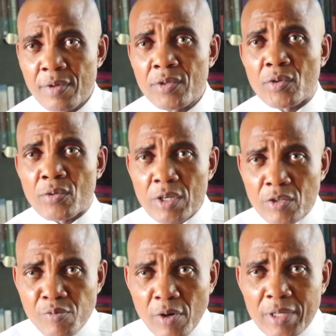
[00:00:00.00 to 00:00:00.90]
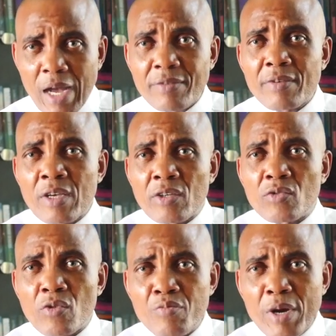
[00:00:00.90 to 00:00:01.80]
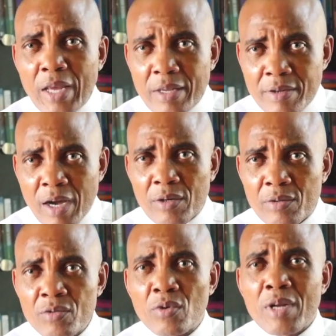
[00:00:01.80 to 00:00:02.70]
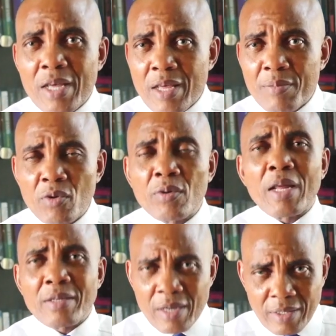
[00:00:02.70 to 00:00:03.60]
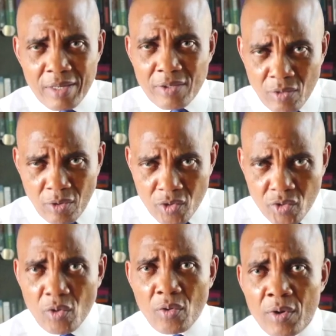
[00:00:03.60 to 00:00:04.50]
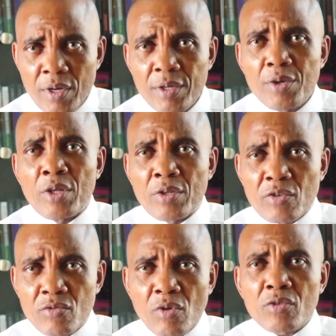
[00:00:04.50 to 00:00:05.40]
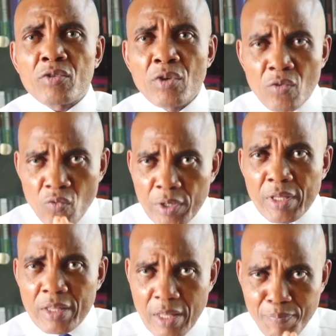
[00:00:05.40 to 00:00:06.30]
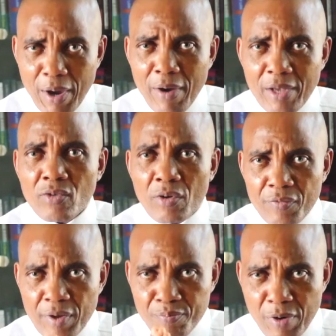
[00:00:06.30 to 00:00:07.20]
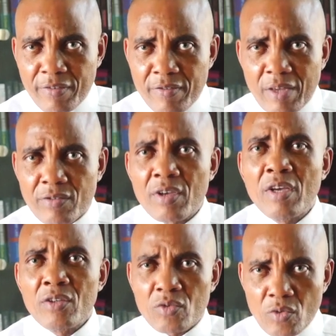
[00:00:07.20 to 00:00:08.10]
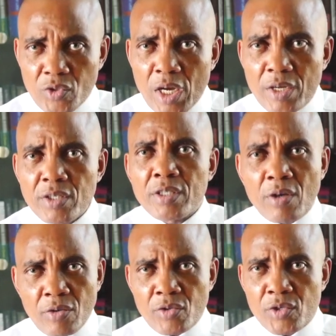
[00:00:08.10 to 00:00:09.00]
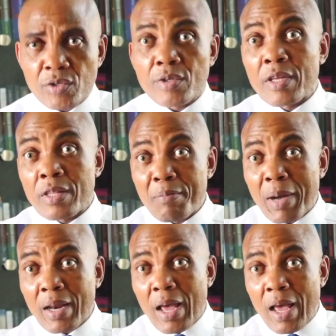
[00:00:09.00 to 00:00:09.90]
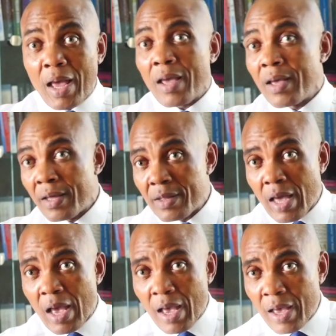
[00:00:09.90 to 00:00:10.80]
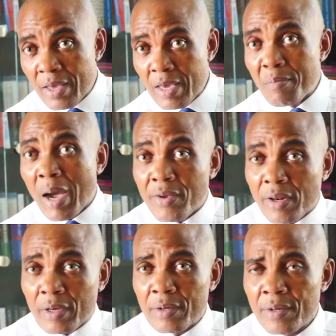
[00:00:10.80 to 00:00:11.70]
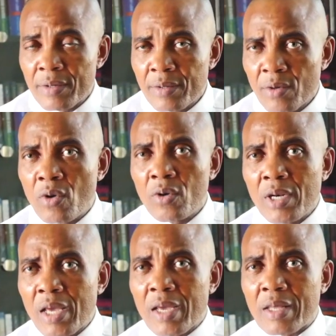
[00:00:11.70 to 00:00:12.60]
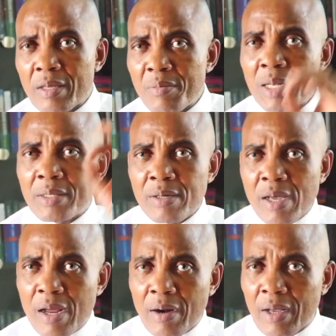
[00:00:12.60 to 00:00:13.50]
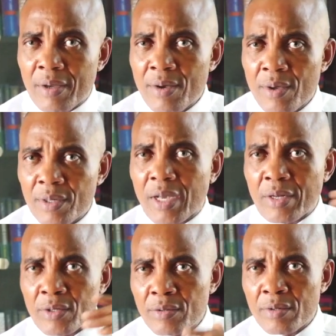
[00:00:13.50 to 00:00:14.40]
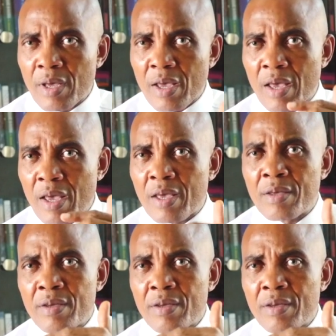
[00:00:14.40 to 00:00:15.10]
So this broadcast is to break it down, to let them know that it is not so. It is not within the powers of a president to change constitution in the manner they are imagining. Only in the military era can a